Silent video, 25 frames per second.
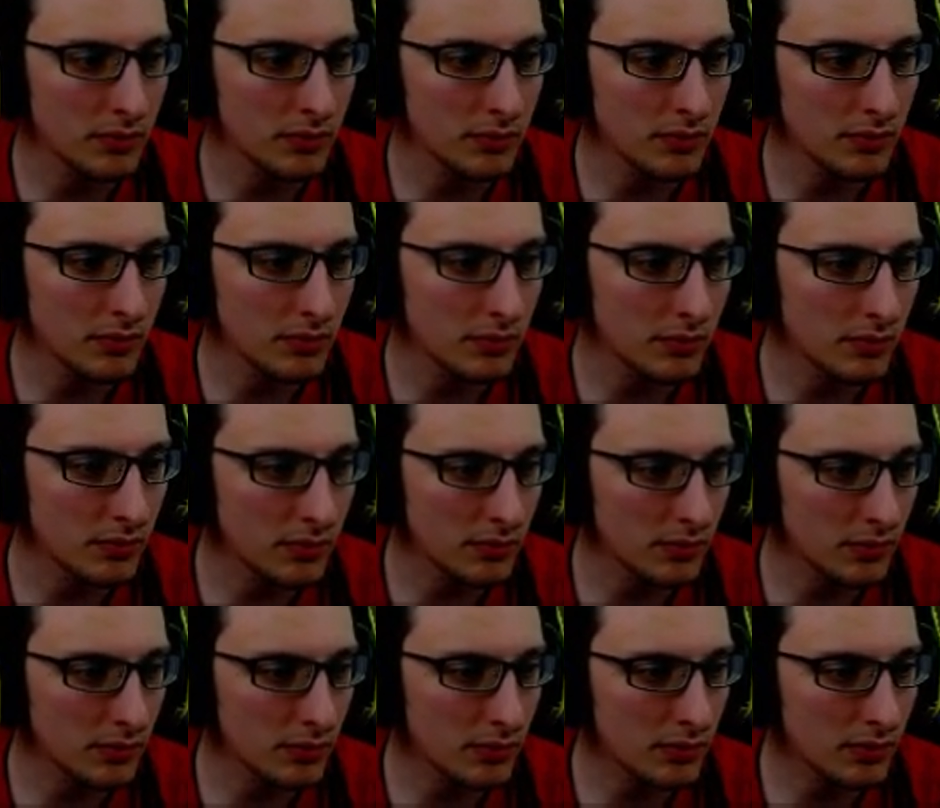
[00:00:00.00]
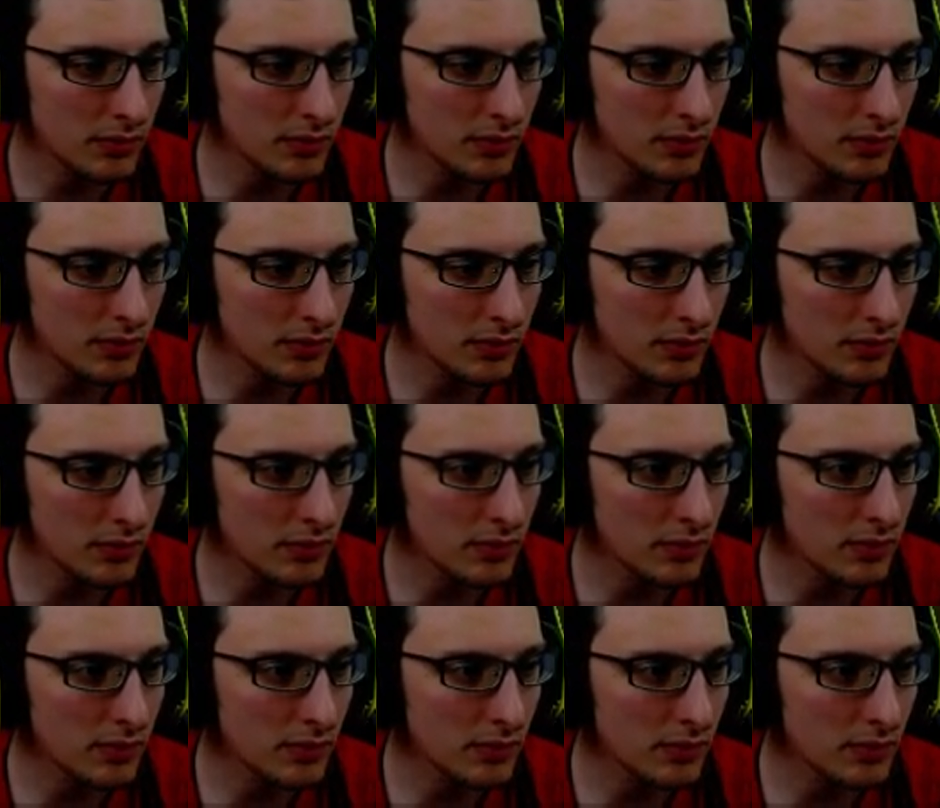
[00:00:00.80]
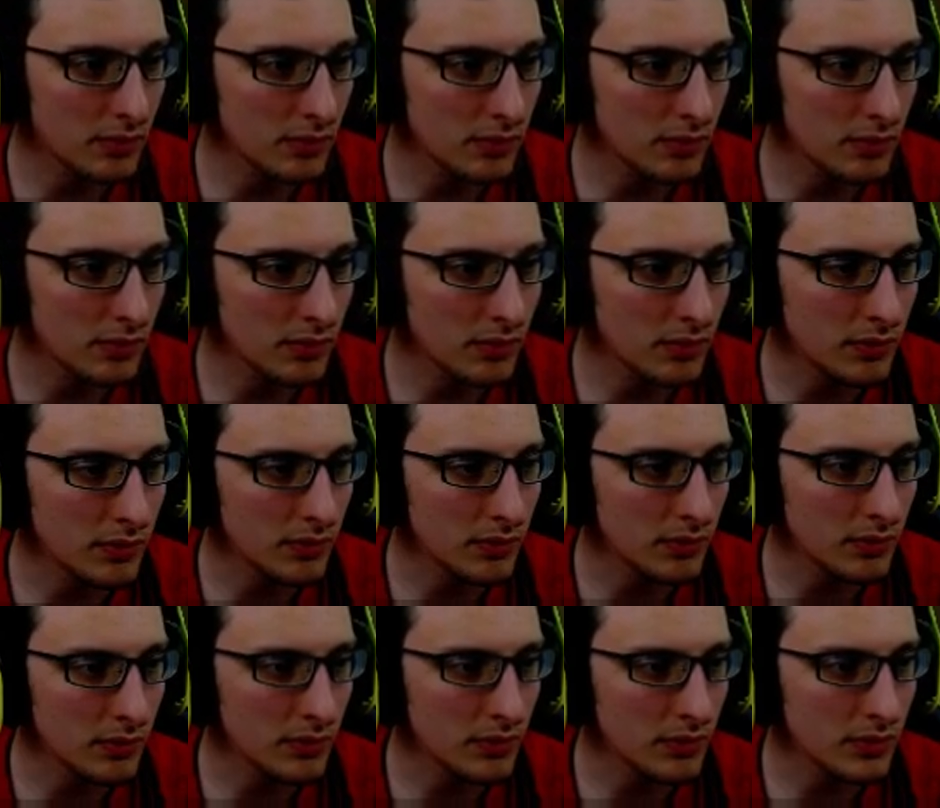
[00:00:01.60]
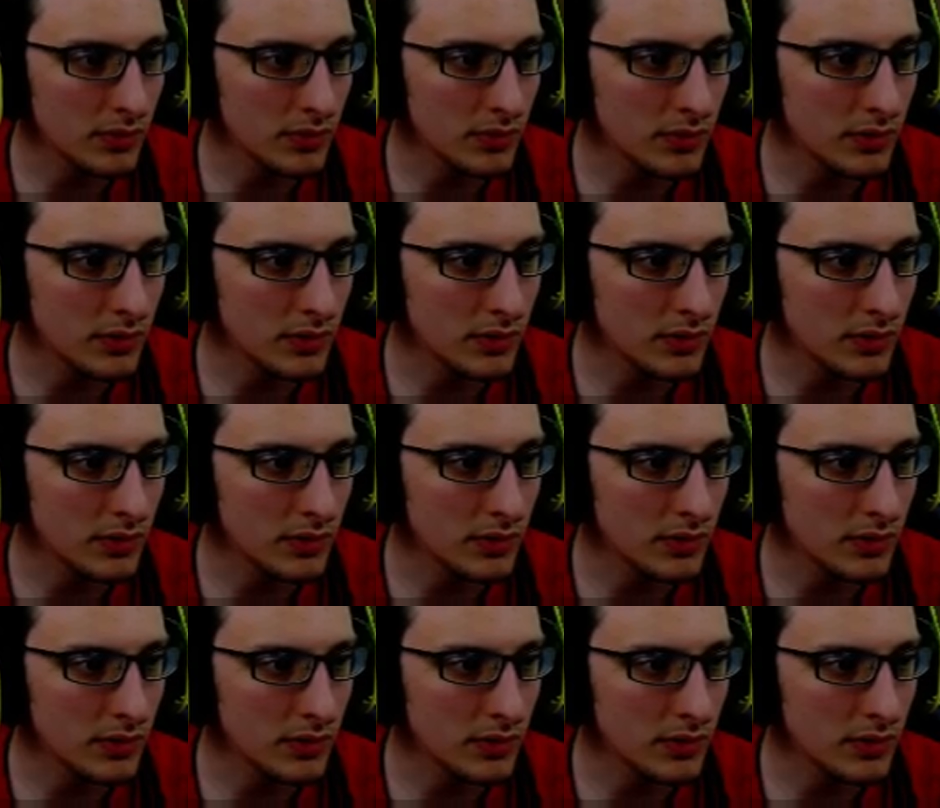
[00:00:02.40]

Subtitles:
(silence)